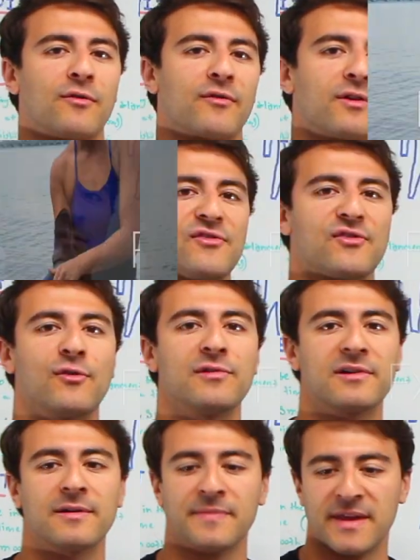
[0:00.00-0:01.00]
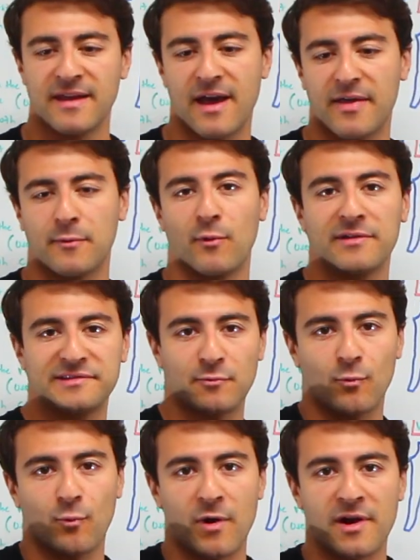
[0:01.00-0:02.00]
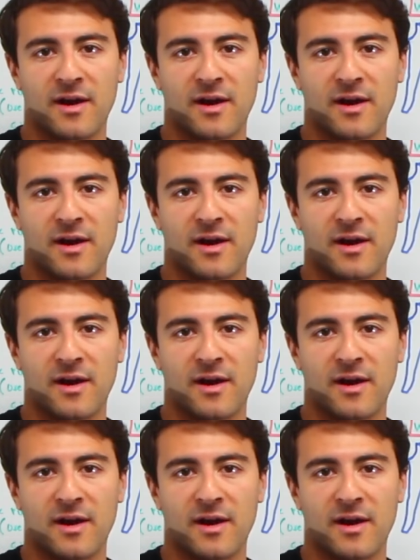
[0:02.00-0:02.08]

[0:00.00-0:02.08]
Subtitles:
over your shoulder. And then once one